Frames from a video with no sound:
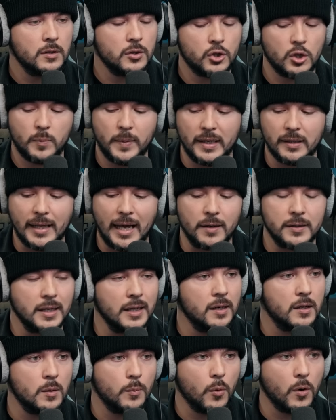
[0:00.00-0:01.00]
should be allowed to
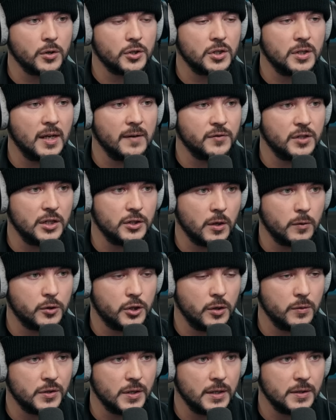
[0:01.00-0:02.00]
get an abortion if she so
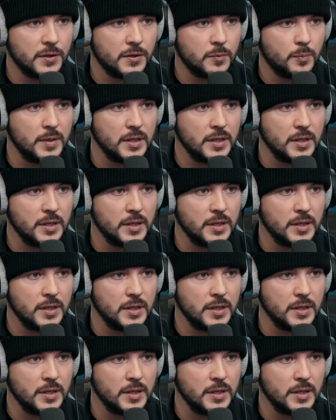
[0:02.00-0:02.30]
chooses,